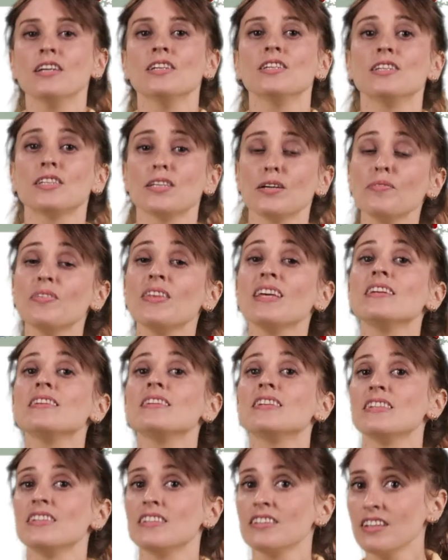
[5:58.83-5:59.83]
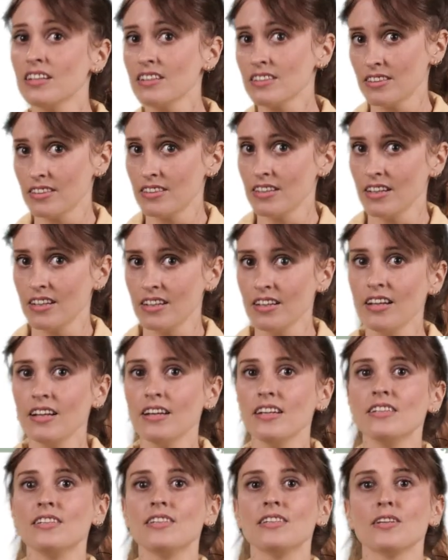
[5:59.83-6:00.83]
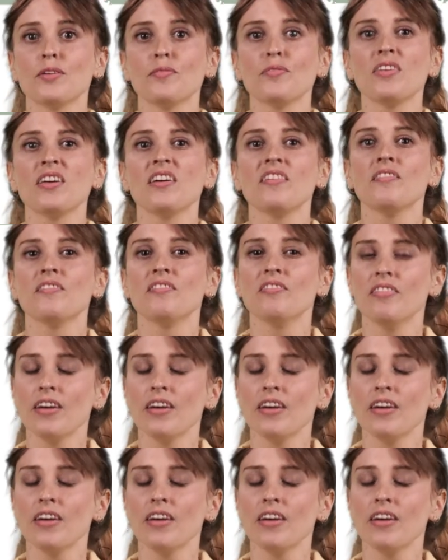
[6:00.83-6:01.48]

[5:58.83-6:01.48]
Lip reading: Something disgusting is something